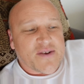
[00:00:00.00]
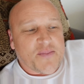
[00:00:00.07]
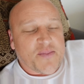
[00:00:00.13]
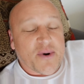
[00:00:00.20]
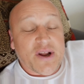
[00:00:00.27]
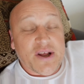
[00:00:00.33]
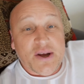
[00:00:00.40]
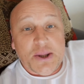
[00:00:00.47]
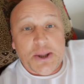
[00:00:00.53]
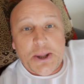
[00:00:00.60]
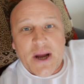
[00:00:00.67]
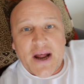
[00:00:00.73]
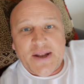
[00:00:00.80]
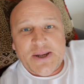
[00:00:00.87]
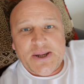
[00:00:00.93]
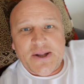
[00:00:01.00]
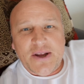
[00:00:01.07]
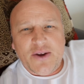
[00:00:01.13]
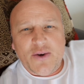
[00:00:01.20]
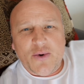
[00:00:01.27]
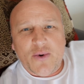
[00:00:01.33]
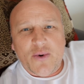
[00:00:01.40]
a pretty good chance that
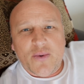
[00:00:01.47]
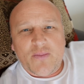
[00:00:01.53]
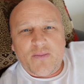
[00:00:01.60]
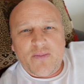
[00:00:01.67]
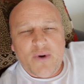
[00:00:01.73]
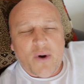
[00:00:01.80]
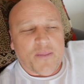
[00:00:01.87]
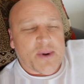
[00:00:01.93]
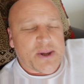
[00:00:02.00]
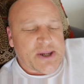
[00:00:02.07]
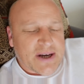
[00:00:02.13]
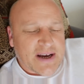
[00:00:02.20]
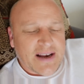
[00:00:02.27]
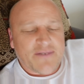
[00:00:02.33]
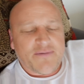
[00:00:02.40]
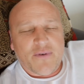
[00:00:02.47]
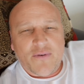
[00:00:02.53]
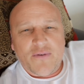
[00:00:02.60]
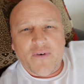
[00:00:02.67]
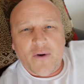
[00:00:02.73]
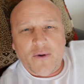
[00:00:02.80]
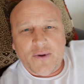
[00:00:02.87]
you're not particularly
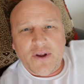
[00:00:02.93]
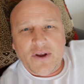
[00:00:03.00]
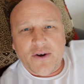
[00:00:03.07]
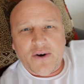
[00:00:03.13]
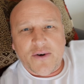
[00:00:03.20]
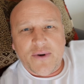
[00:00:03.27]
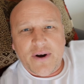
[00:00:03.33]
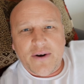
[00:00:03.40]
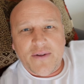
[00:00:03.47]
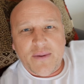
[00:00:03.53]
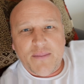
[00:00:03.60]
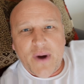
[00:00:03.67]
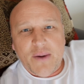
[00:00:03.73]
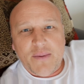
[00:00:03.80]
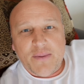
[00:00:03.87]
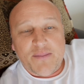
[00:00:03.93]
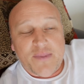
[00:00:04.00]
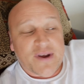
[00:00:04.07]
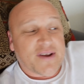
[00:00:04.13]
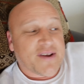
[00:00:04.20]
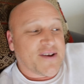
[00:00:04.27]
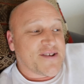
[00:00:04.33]
fulfilled in your career at the moment,
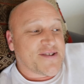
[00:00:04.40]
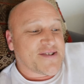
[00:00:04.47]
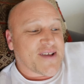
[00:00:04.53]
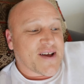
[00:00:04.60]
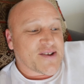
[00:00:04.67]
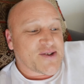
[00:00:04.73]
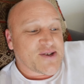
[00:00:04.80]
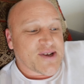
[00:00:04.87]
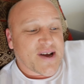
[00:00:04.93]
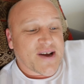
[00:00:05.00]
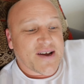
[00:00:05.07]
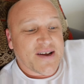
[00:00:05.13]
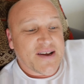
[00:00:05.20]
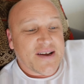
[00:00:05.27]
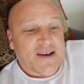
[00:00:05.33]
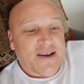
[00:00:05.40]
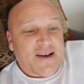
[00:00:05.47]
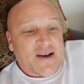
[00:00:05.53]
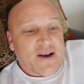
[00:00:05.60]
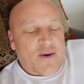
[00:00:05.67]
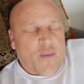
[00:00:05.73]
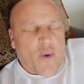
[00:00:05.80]
because that's
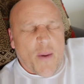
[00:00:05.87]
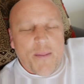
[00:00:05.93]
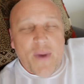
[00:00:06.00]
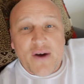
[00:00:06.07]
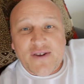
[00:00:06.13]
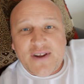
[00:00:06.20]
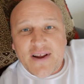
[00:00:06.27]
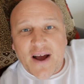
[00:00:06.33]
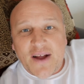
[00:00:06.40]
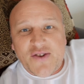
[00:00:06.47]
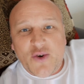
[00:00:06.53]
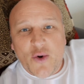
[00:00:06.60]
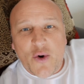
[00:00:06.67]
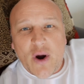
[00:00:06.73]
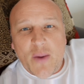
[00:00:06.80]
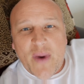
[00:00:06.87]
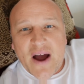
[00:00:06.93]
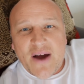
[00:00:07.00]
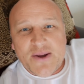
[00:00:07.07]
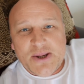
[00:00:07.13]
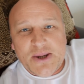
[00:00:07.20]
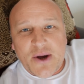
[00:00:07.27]
what mostly I talk
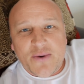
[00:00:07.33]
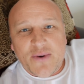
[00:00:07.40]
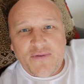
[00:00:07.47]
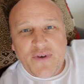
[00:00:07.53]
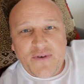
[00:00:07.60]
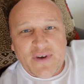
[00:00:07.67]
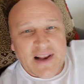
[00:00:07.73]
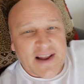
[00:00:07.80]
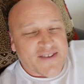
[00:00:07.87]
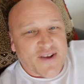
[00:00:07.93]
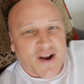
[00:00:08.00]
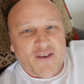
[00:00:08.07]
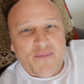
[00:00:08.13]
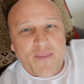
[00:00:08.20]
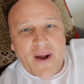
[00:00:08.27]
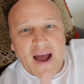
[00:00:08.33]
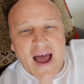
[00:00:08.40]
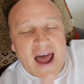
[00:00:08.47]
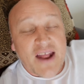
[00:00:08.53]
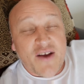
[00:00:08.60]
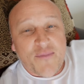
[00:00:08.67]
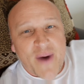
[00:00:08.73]
about. So if you've clicked on
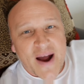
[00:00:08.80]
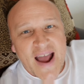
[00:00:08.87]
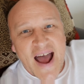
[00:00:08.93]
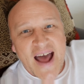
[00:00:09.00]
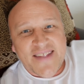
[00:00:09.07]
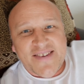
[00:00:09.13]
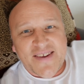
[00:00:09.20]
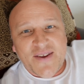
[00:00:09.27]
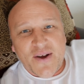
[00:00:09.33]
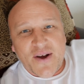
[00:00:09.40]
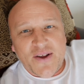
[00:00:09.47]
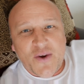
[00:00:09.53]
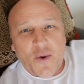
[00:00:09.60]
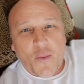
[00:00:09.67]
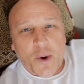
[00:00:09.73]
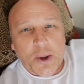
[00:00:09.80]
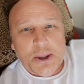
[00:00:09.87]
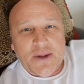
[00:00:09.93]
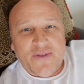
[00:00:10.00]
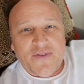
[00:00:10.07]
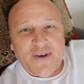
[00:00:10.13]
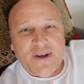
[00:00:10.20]
any of my ads and you're
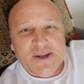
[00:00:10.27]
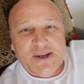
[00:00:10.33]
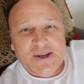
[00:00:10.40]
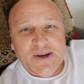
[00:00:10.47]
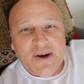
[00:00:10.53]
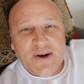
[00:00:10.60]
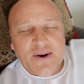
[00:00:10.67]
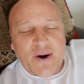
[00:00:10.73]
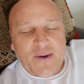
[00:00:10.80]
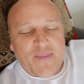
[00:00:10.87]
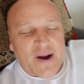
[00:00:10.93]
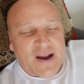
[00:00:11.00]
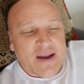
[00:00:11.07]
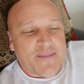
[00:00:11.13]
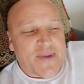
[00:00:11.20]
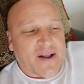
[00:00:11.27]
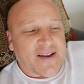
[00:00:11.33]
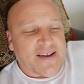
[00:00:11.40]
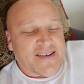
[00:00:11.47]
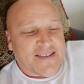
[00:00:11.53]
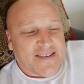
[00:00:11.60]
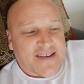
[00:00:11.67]
watching this on my email
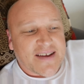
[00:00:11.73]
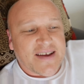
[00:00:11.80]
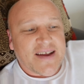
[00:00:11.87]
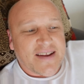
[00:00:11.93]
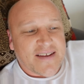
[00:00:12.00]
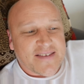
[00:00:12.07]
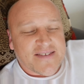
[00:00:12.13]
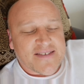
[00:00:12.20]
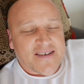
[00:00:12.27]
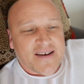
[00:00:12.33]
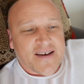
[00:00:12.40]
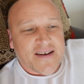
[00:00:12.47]
list, it is